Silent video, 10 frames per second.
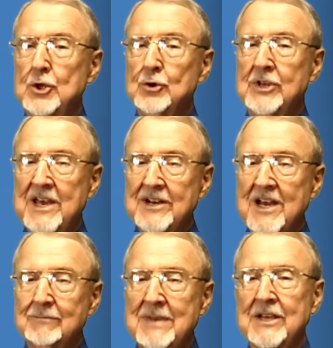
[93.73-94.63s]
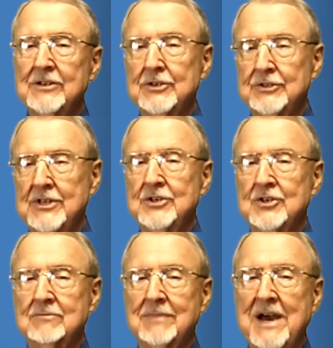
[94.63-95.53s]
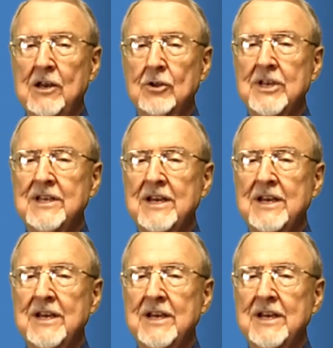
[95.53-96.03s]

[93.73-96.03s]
You cannot make a decision by looking